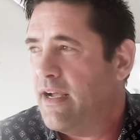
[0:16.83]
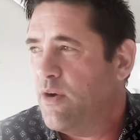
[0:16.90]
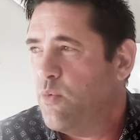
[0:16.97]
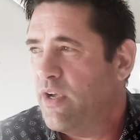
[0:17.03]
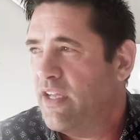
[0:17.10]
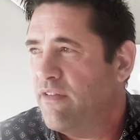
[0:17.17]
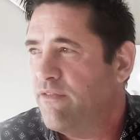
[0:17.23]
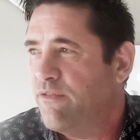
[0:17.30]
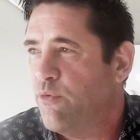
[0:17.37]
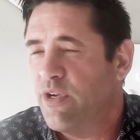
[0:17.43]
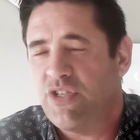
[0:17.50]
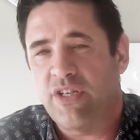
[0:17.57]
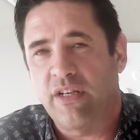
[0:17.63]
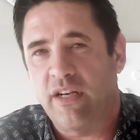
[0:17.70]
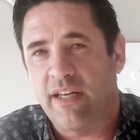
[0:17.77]
We have
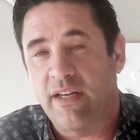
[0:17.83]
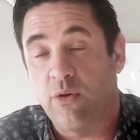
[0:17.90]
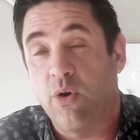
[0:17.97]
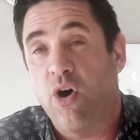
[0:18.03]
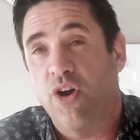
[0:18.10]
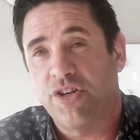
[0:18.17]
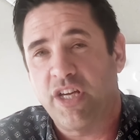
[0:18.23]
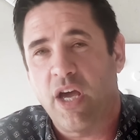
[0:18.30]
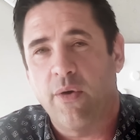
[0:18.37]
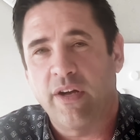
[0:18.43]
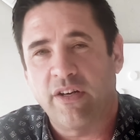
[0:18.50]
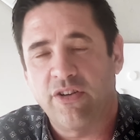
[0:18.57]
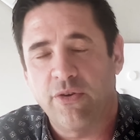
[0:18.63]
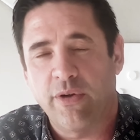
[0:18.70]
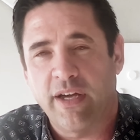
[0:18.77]
recently or
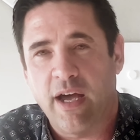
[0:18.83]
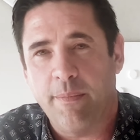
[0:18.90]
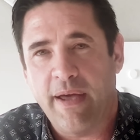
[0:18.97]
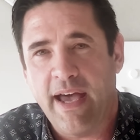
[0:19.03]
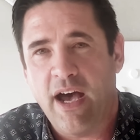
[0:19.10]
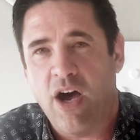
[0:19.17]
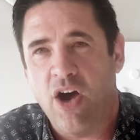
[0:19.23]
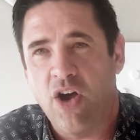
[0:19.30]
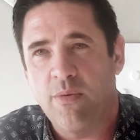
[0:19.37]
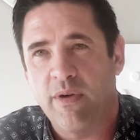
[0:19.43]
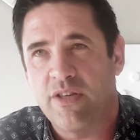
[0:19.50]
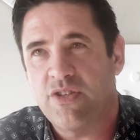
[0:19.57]
ongoing doing up our home.